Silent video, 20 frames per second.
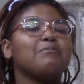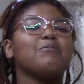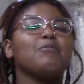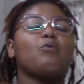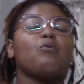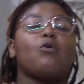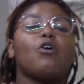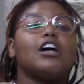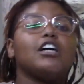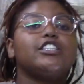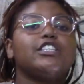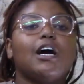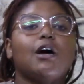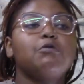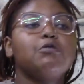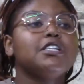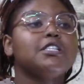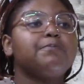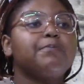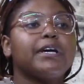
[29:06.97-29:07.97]
Watch our
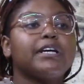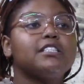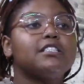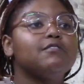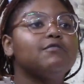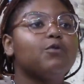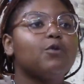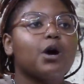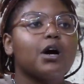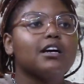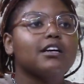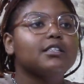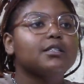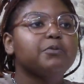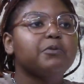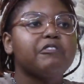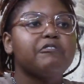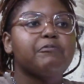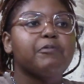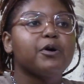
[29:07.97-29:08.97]
respective works.
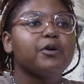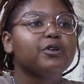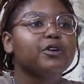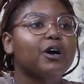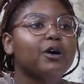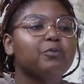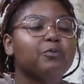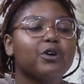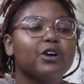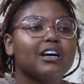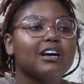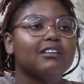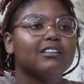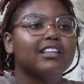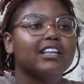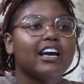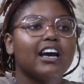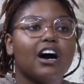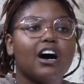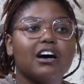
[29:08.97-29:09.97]
We've both got work out
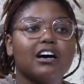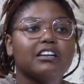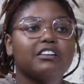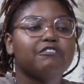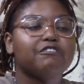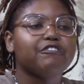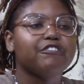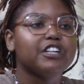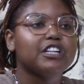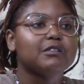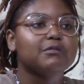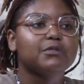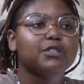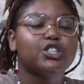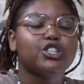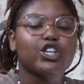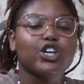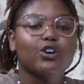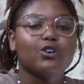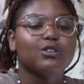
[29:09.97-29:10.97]
there, art, films,
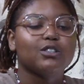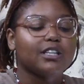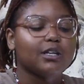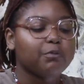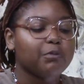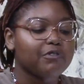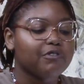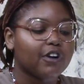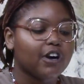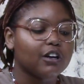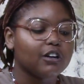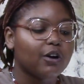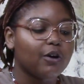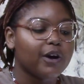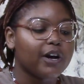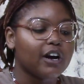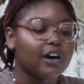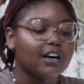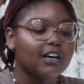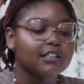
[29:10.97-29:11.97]
shows that we've got
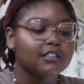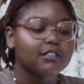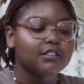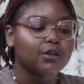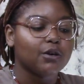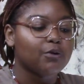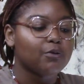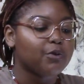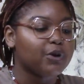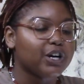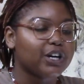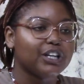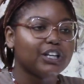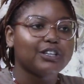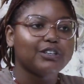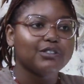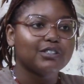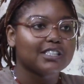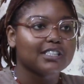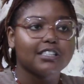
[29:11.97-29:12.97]
going on. So we're going to
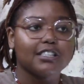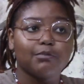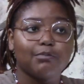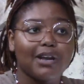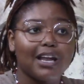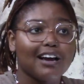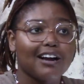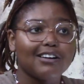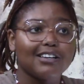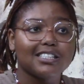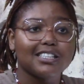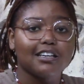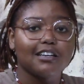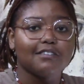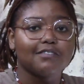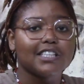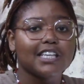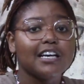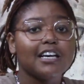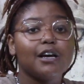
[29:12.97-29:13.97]
use this to plug
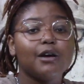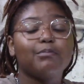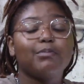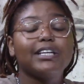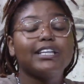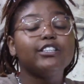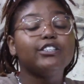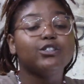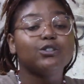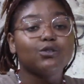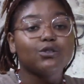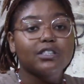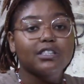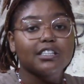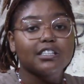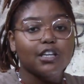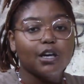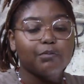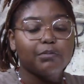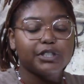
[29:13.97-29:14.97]
ourselves. Please use
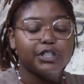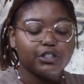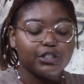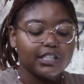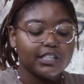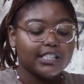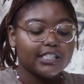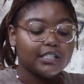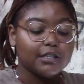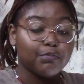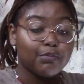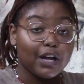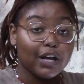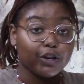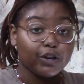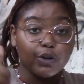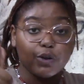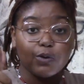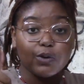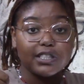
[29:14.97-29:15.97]
this opportunity to
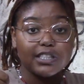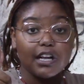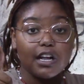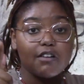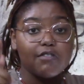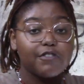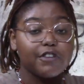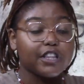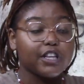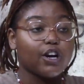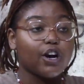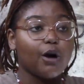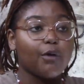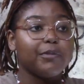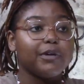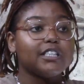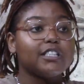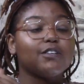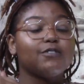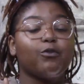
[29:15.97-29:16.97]
plug yourself in the
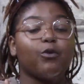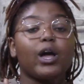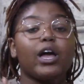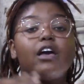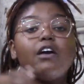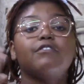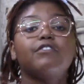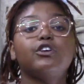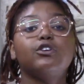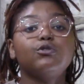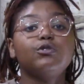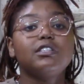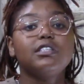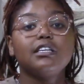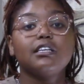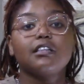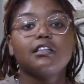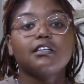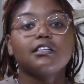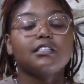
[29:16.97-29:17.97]
comments of wherever you
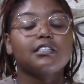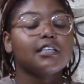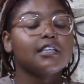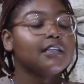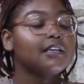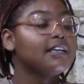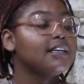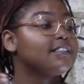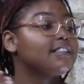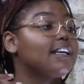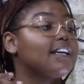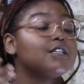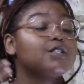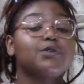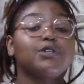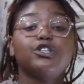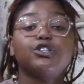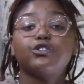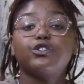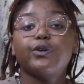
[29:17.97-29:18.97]
see this. Tell us
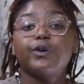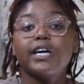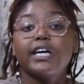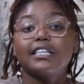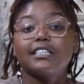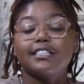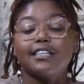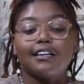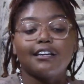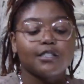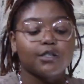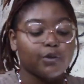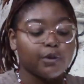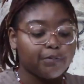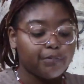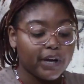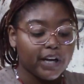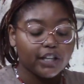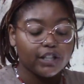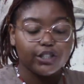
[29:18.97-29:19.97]
what you're doing. Tell us what
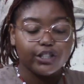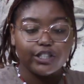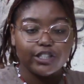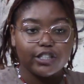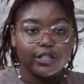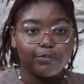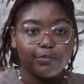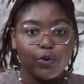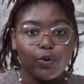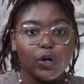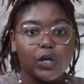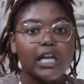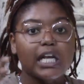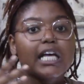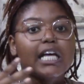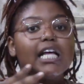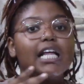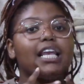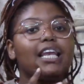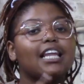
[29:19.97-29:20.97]
page to support.
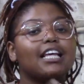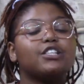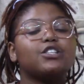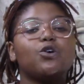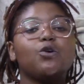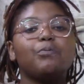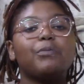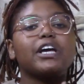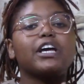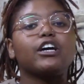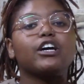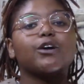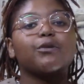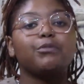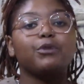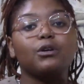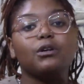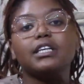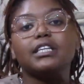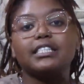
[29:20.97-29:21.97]
Let's all make a
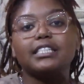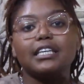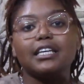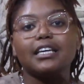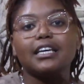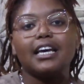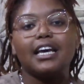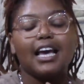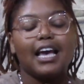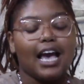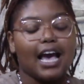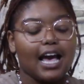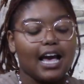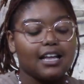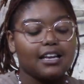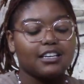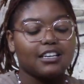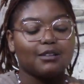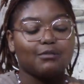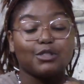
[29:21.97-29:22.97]
community
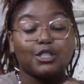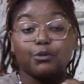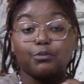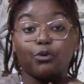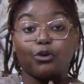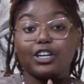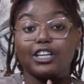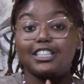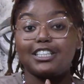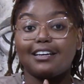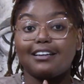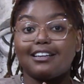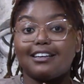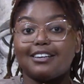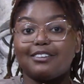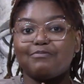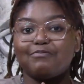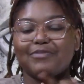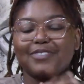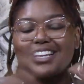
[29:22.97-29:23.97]
and support each
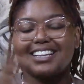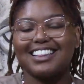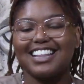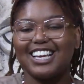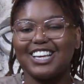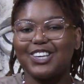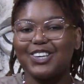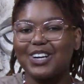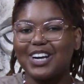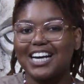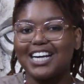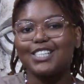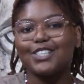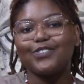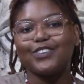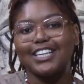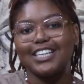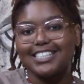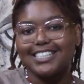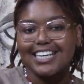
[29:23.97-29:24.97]
other. Thank you guys
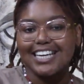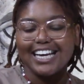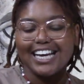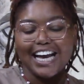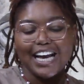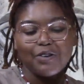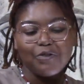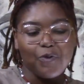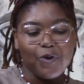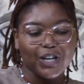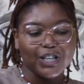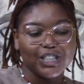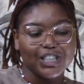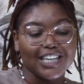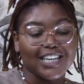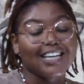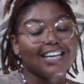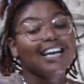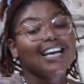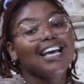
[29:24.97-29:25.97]
for listening and
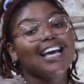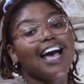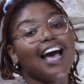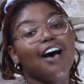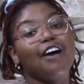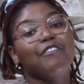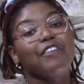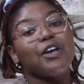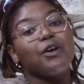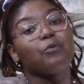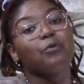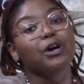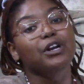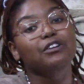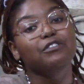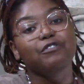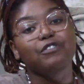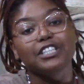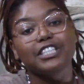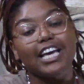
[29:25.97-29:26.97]
watching. Have a
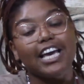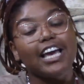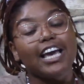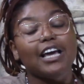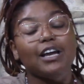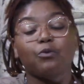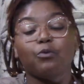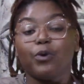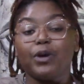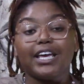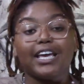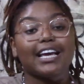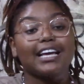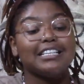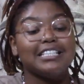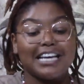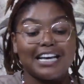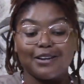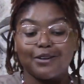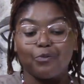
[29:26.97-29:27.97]
wonderful day and
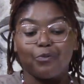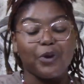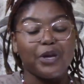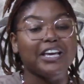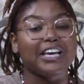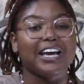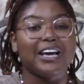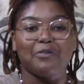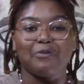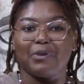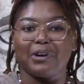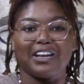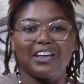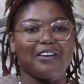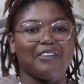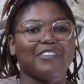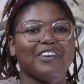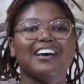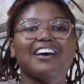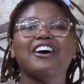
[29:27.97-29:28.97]
weekend and week and
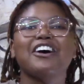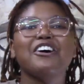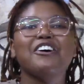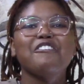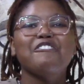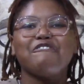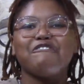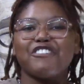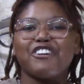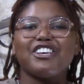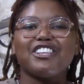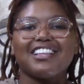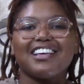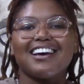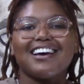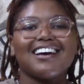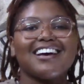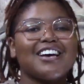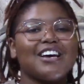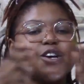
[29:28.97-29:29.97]
whatever
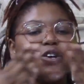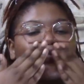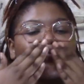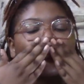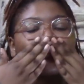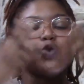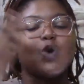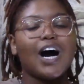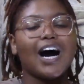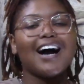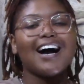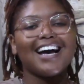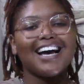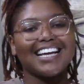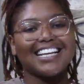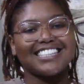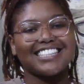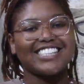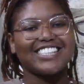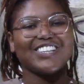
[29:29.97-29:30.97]
further. Mwah,
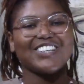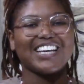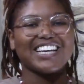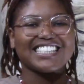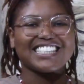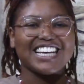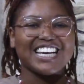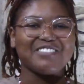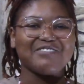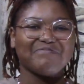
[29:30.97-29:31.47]
and see you next time.